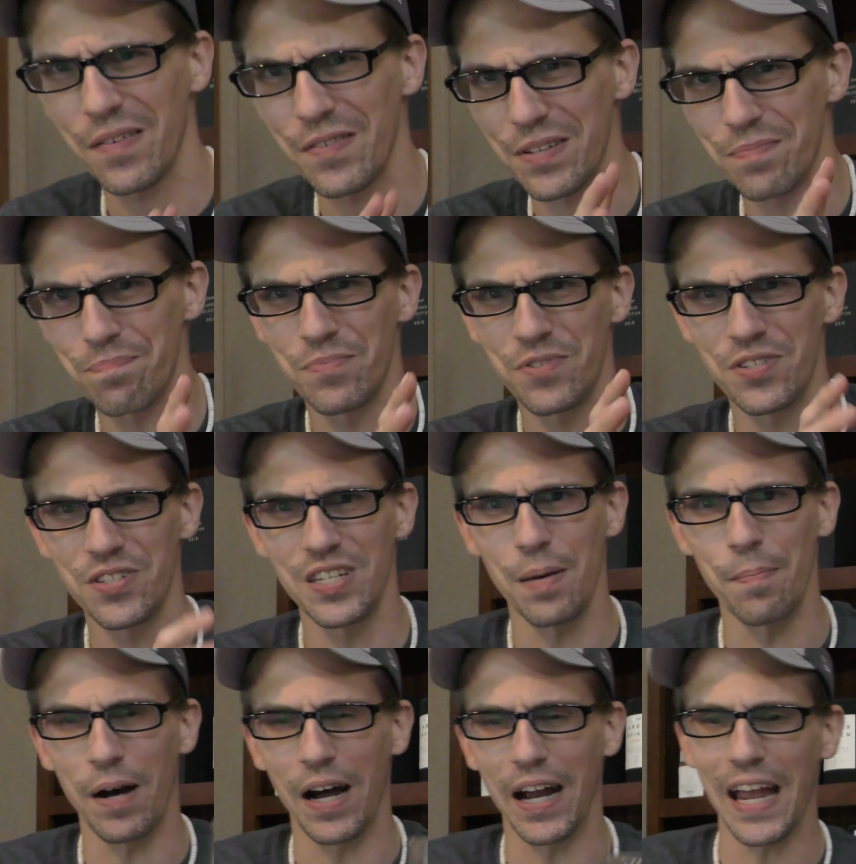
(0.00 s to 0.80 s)
of a
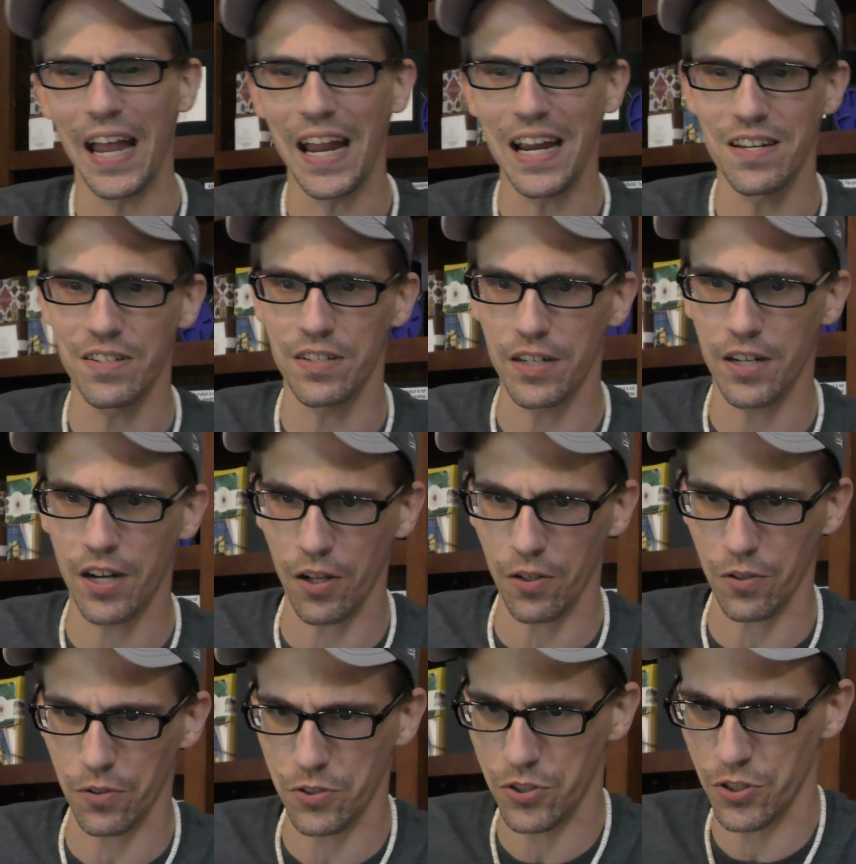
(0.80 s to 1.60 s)
semi-hazy
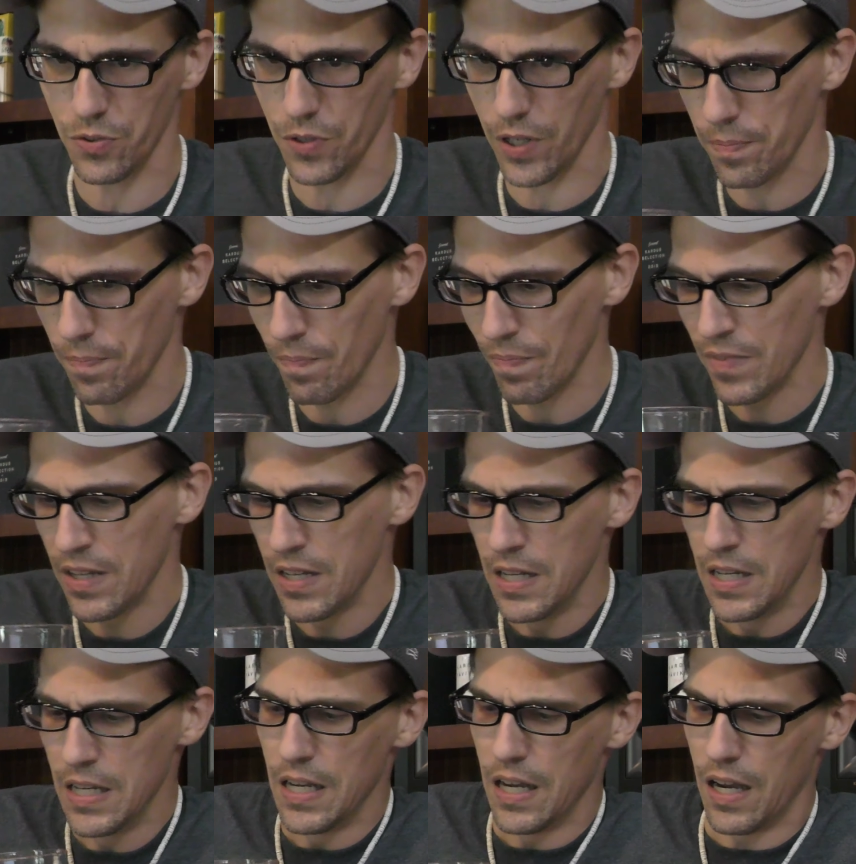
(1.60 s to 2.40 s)
color to it.
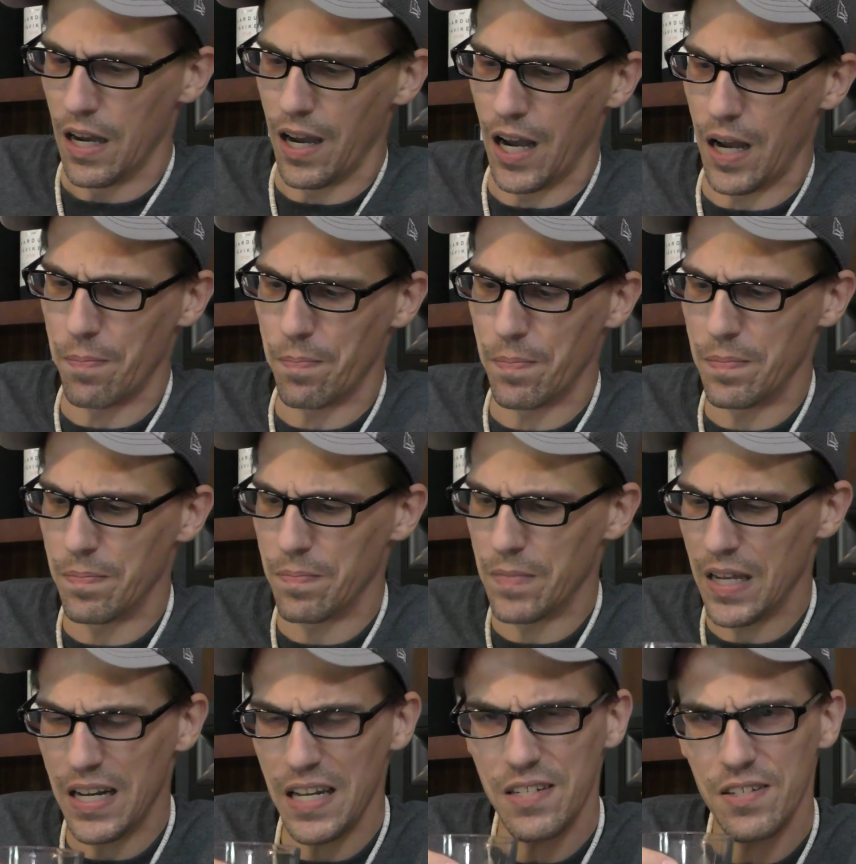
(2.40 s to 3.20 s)

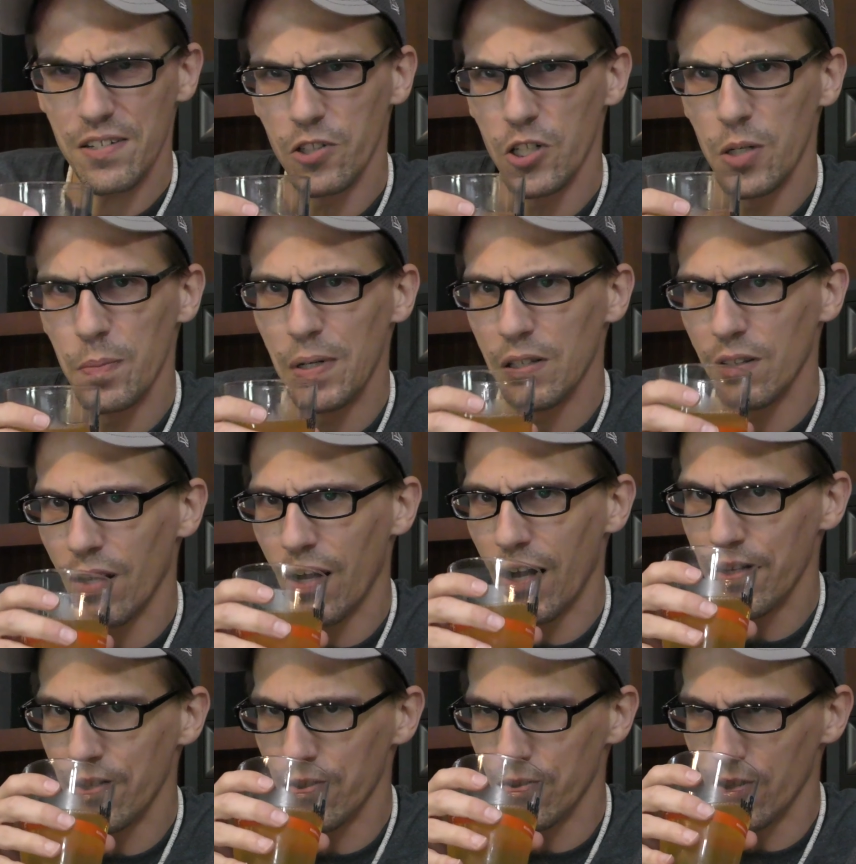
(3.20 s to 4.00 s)
It is a little bit
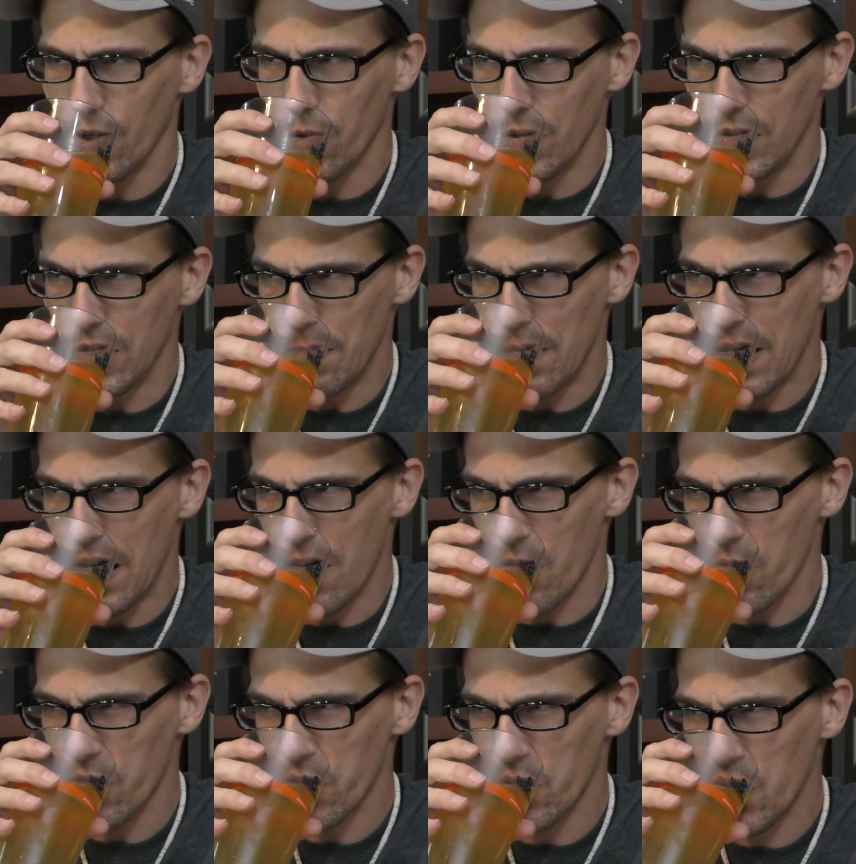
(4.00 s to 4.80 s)
lighter, though, in the
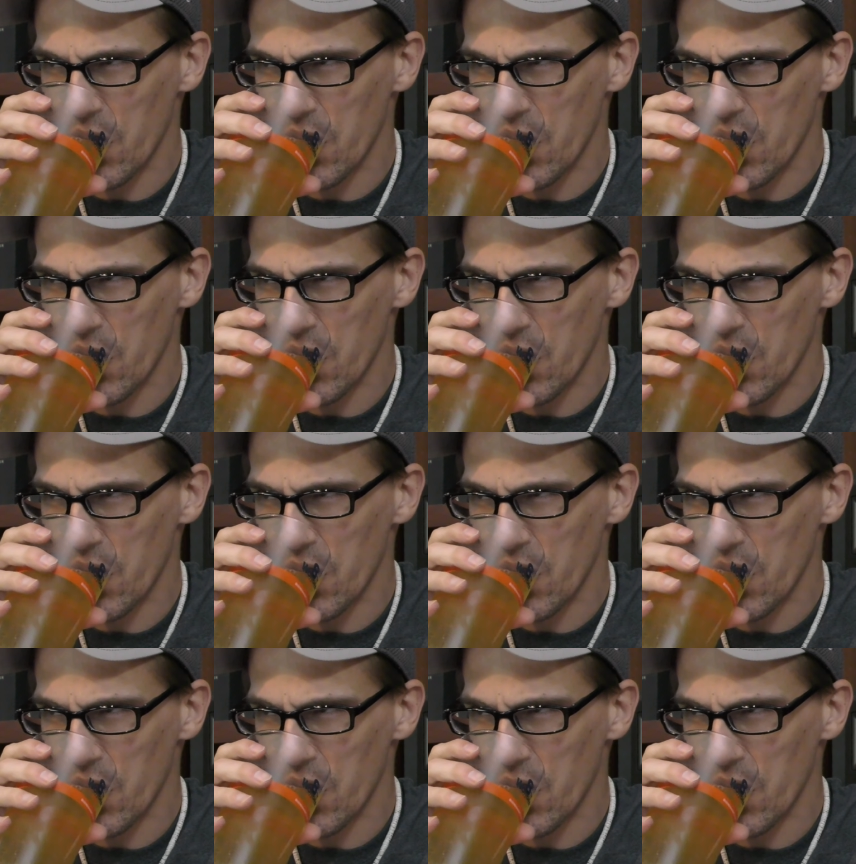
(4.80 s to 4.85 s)
mouth.